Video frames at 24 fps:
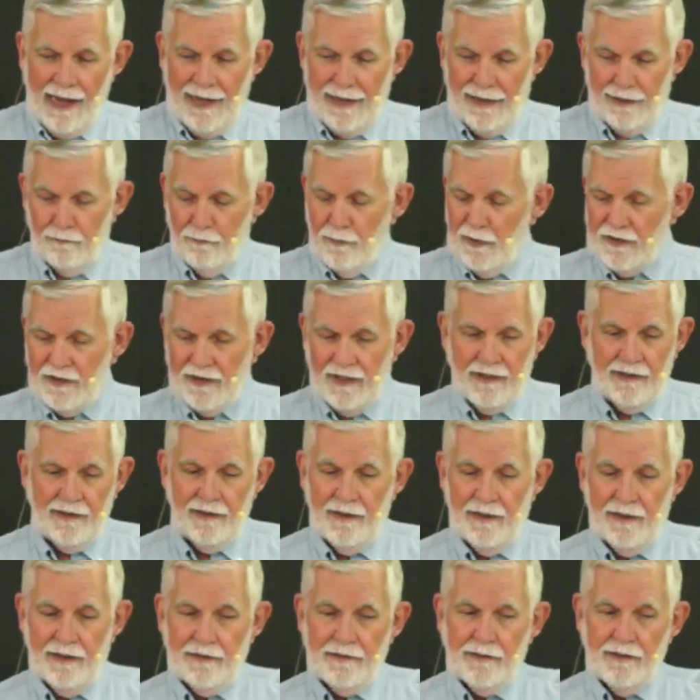And, but
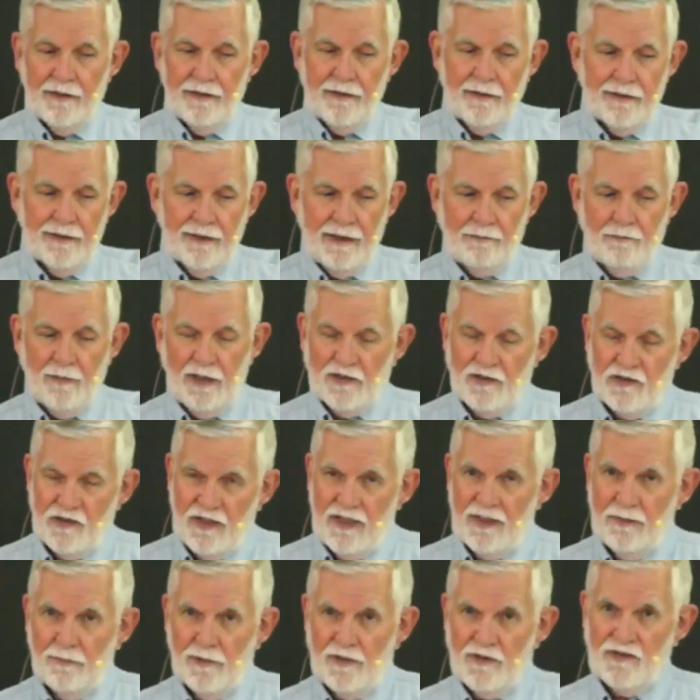they, they
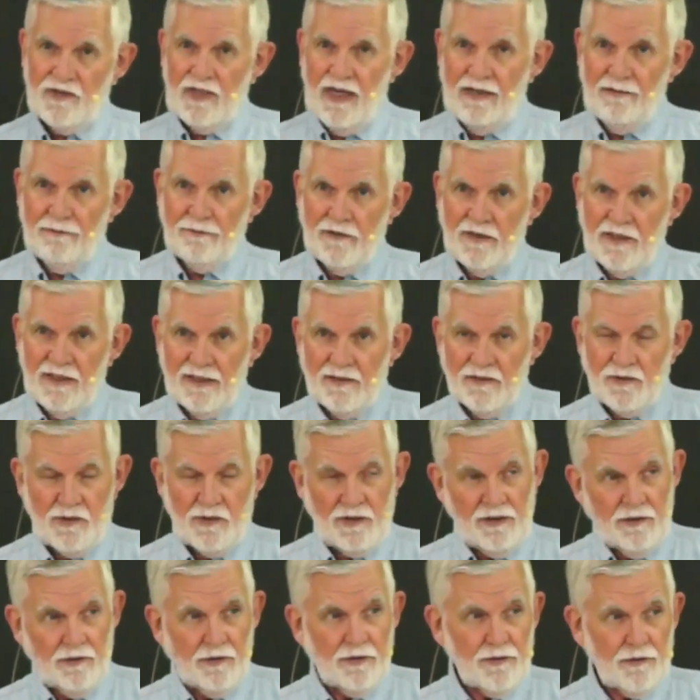must keep a safe
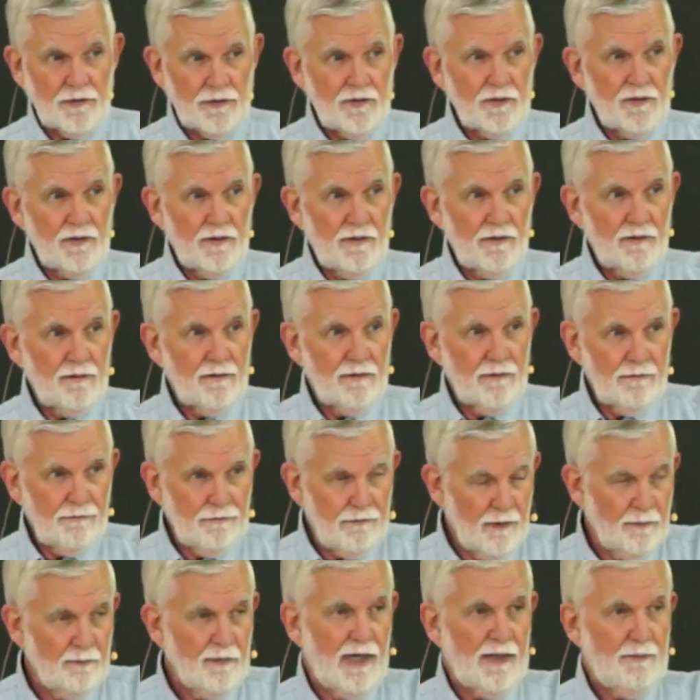distance
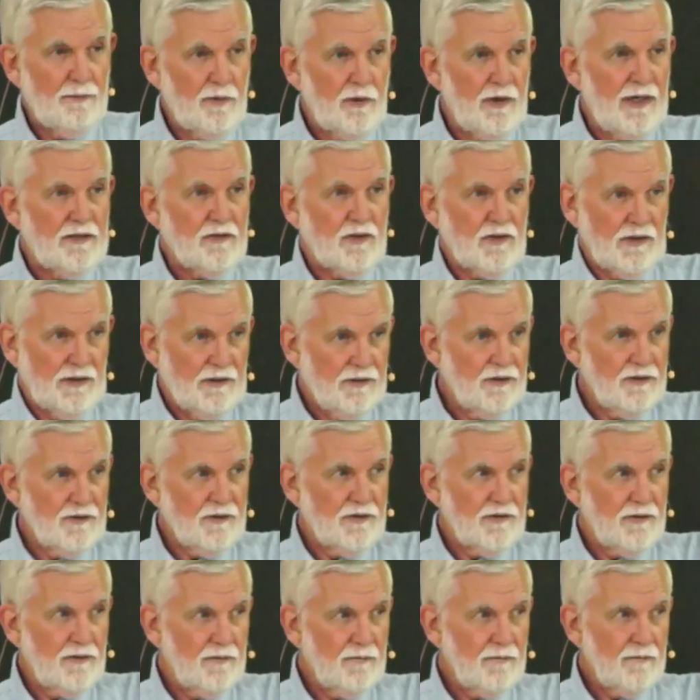from my
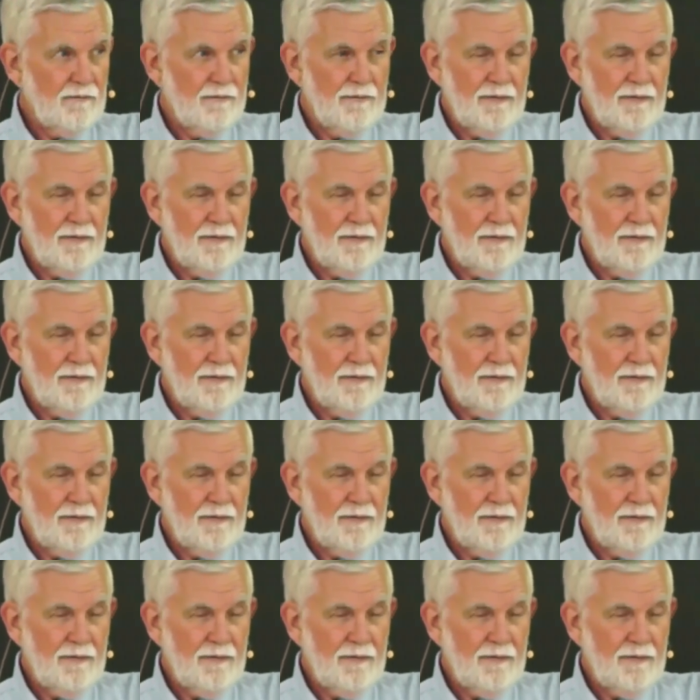presence,